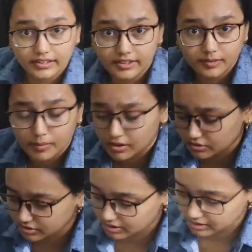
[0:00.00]
this bunch
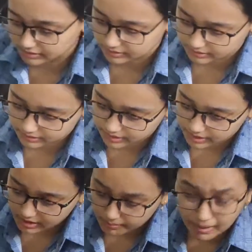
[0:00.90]
are the
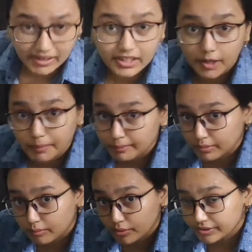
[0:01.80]
Pilea
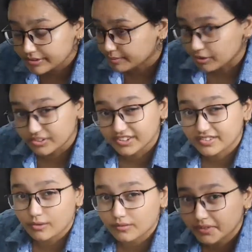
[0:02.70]
Pepperomioides because it's
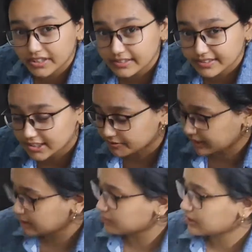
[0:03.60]
not very easily
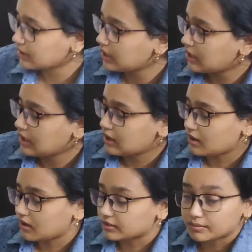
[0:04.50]
available.
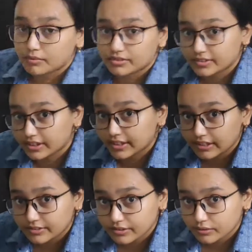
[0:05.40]
The Monstera
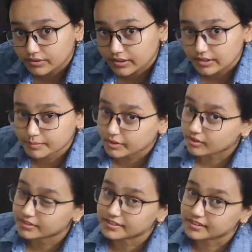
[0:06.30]
Deliciosas
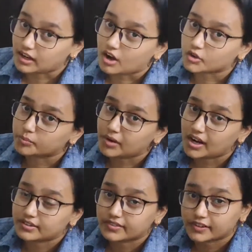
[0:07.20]
because it's a large
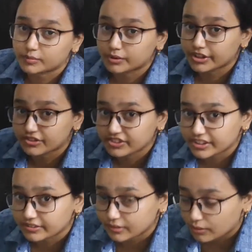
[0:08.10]
plant, transportation
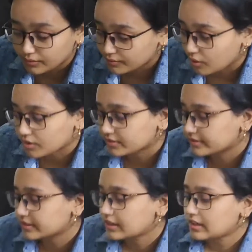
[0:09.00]
takes a lot of cost.
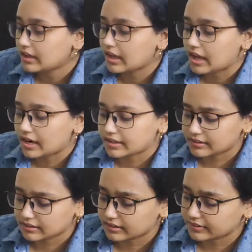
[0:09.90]
And
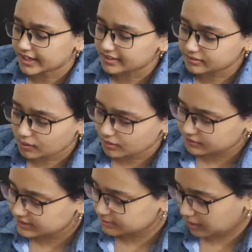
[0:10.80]
rest all of
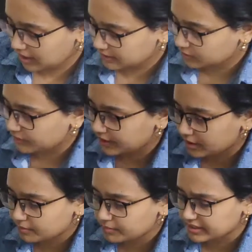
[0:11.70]
these plants
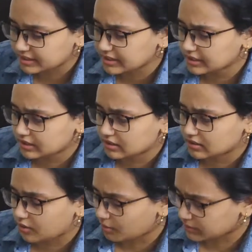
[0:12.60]
were pretty
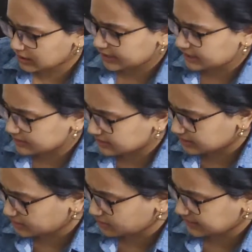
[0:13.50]
normal. Like
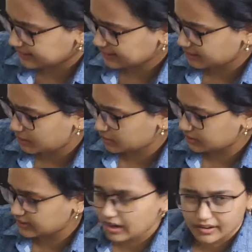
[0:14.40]
this was I think about
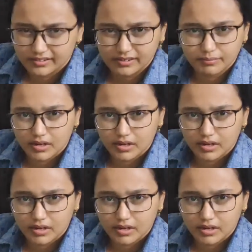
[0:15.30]
$300.